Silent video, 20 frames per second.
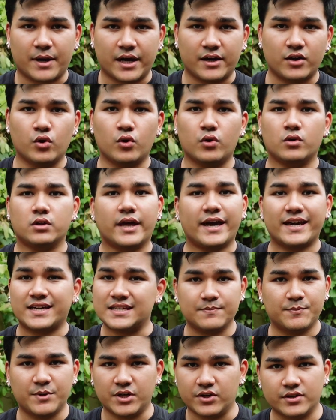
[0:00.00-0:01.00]
my whole
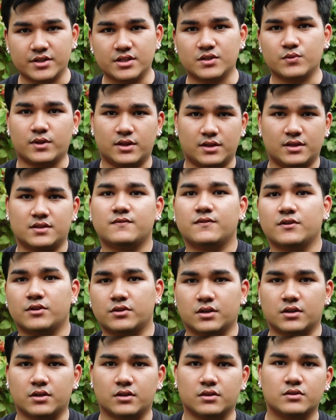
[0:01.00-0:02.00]
experience with this
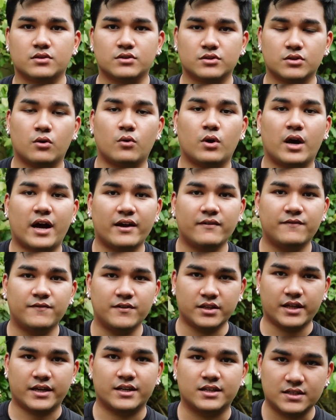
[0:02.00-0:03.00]
filter. So I
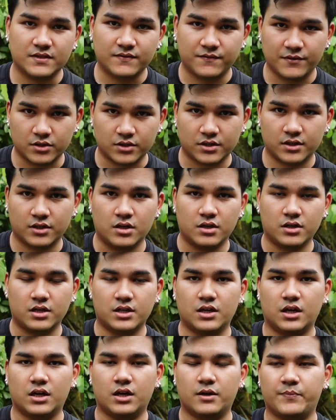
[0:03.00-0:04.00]
feel like this filter,
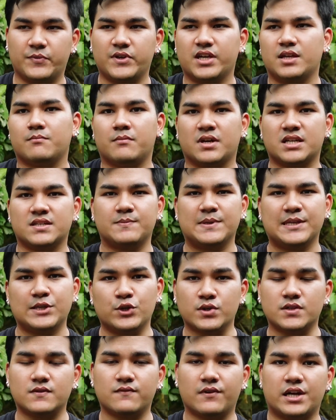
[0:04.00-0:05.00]
it must be
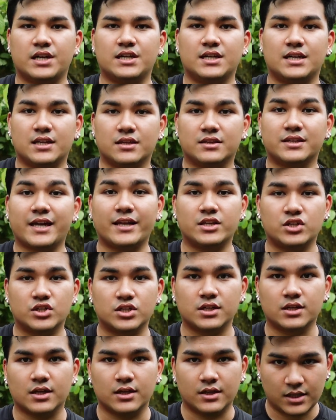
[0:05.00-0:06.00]
used very
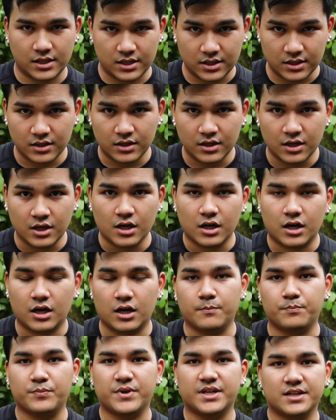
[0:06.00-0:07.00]
intentionally,
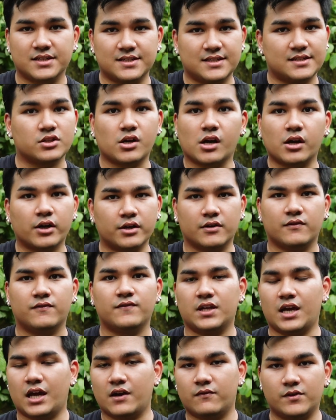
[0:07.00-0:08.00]
because it's not going to
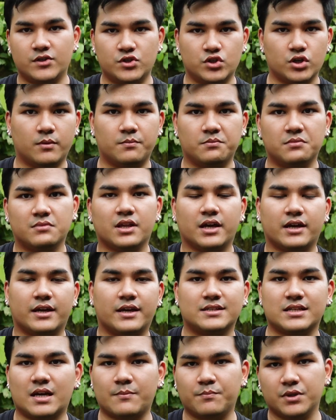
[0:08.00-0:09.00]
fit every job. Like
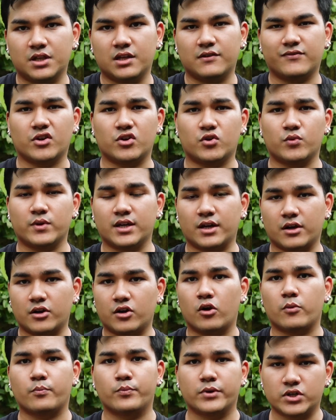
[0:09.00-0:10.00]
example, if you're doing a
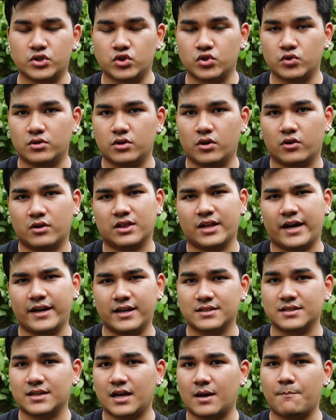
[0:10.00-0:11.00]
corporate shoot, your
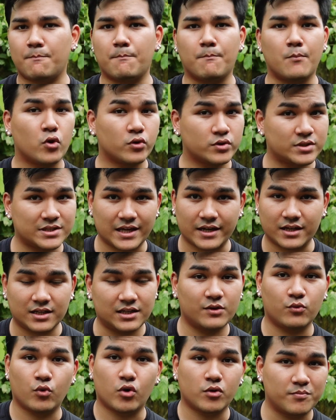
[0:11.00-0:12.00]
clients most
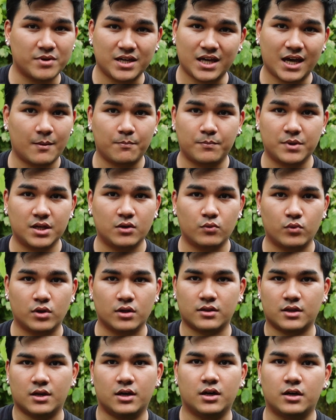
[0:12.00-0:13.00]
likely won't be happy
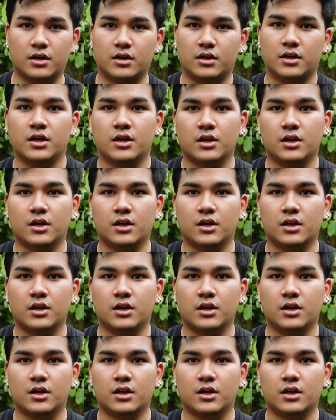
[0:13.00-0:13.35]
with a